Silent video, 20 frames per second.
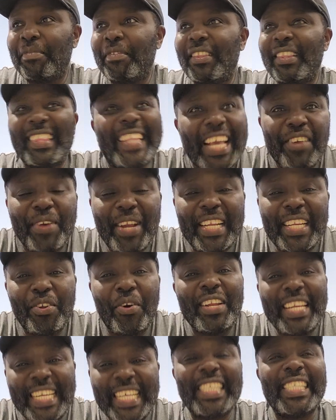they really
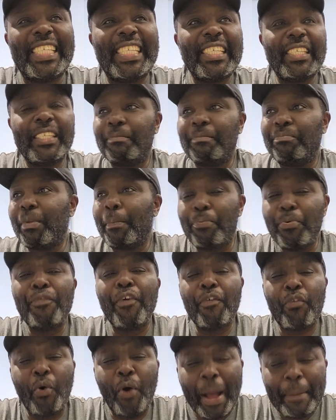don't need proof
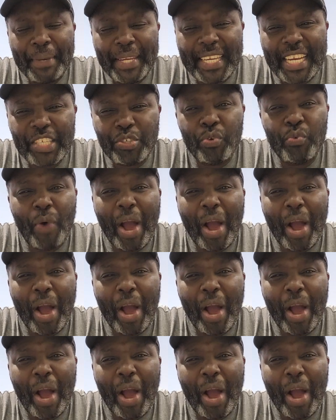of cohabitation.